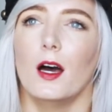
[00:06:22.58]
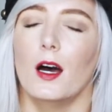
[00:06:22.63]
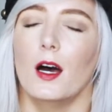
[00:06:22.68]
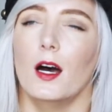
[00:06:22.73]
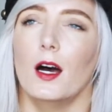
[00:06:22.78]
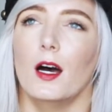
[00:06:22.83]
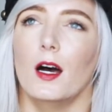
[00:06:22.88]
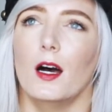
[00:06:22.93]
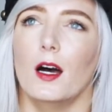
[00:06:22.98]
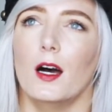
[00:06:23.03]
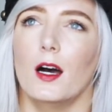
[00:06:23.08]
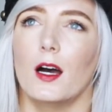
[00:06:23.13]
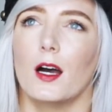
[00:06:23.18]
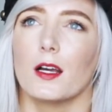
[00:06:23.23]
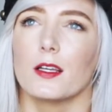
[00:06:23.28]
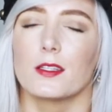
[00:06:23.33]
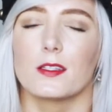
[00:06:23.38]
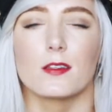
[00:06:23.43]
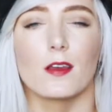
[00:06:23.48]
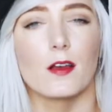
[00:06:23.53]

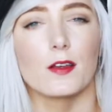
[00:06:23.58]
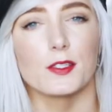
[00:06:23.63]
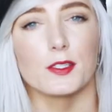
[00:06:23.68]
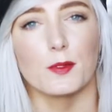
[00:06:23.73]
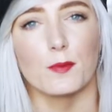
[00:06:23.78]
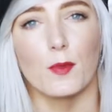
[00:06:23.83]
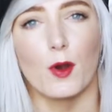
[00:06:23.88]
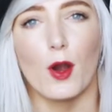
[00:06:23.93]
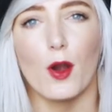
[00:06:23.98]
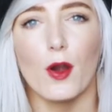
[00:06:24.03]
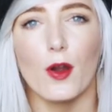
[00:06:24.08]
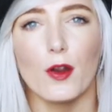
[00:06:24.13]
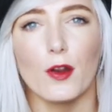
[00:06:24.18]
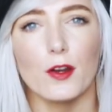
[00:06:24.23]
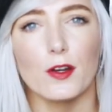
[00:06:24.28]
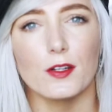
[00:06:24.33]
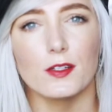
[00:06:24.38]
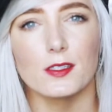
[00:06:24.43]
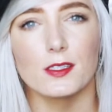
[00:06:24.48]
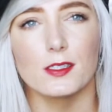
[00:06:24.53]
Saw some
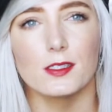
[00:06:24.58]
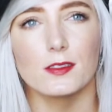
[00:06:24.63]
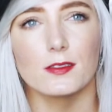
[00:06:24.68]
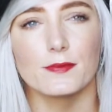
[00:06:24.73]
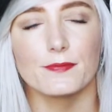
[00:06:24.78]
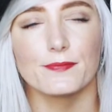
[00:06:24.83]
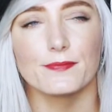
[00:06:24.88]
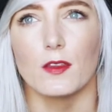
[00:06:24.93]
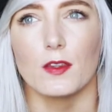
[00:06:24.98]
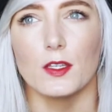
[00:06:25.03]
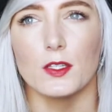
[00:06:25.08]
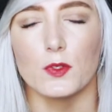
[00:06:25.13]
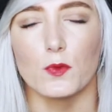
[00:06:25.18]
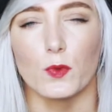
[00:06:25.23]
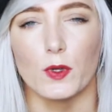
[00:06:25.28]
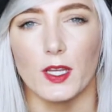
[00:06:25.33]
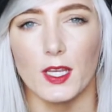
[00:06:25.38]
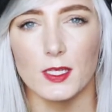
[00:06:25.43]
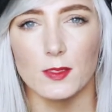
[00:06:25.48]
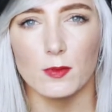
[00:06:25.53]
art. This
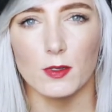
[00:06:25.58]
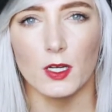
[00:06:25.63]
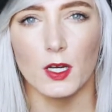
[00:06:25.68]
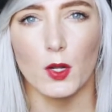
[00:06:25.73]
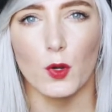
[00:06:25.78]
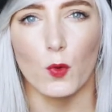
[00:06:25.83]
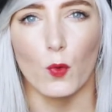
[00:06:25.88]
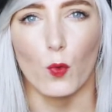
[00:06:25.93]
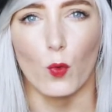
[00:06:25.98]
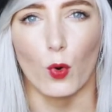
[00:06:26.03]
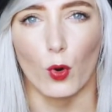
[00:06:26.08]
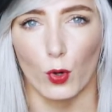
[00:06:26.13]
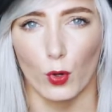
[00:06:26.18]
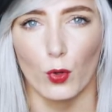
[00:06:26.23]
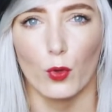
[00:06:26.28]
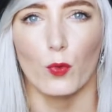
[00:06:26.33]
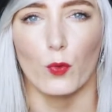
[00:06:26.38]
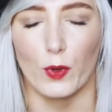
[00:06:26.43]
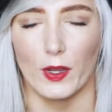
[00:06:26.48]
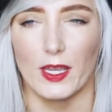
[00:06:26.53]
week has been a
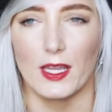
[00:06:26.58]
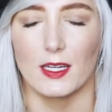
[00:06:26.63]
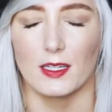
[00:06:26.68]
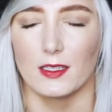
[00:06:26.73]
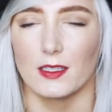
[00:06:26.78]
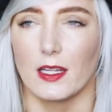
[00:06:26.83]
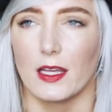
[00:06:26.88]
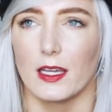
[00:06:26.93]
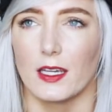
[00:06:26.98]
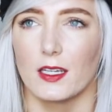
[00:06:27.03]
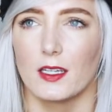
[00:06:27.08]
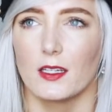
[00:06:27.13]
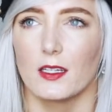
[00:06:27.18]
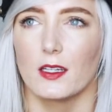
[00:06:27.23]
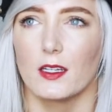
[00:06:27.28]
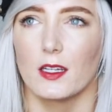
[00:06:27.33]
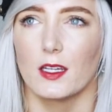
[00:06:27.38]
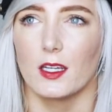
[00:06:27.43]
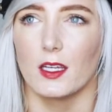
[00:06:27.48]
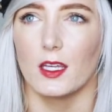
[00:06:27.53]
whirlwind.
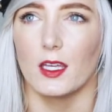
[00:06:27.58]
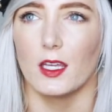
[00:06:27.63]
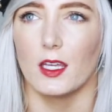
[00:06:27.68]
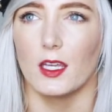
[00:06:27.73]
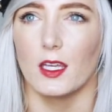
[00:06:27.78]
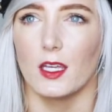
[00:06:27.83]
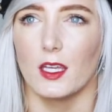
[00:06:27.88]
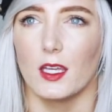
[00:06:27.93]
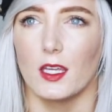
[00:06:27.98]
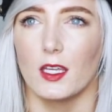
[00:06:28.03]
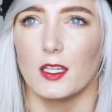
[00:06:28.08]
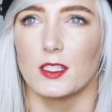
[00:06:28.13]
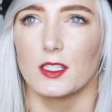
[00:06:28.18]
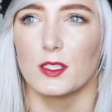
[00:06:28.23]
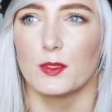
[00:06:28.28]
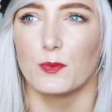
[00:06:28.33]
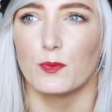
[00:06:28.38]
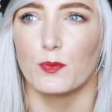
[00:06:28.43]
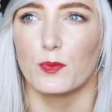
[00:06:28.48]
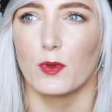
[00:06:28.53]
Like,
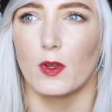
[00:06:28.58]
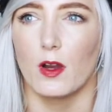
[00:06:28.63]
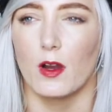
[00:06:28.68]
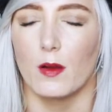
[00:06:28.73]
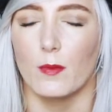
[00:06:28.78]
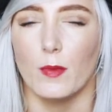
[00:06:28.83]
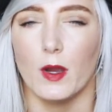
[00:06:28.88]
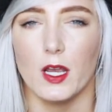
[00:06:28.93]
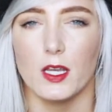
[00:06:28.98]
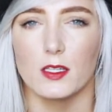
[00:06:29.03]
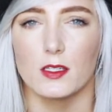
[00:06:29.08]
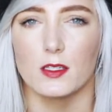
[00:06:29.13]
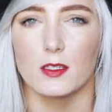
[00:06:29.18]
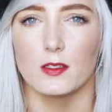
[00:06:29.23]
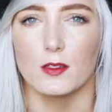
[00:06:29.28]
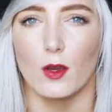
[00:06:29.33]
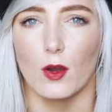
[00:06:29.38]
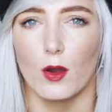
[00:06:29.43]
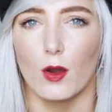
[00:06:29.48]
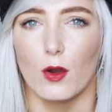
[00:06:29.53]
it's gone by
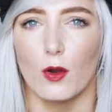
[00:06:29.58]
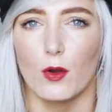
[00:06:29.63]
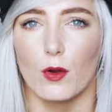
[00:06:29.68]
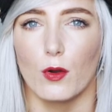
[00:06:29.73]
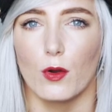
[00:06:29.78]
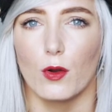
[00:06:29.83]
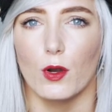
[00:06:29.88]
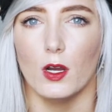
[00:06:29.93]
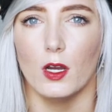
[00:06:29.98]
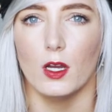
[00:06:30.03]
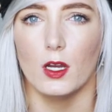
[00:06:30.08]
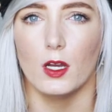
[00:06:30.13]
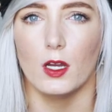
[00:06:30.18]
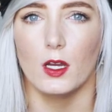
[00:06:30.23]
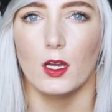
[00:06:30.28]
so